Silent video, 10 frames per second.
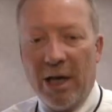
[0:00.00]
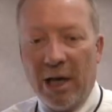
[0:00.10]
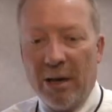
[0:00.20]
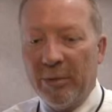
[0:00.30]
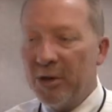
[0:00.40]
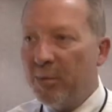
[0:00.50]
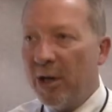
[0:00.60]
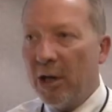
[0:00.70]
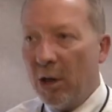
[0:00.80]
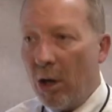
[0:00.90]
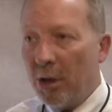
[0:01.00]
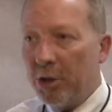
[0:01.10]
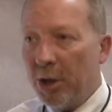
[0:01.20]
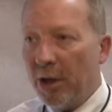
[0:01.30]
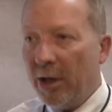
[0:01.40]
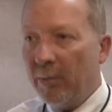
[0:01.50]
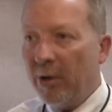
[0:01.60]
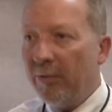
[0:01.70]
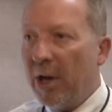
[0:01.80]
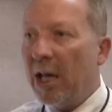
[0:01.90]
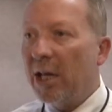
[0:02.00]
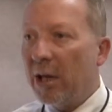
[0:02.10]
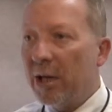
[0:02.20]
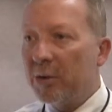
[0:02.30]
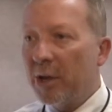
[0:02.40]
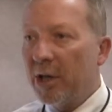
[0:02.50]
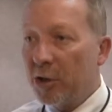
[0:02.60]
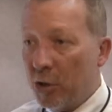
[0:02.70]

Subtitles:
It's been a long journey, but Valley Electric has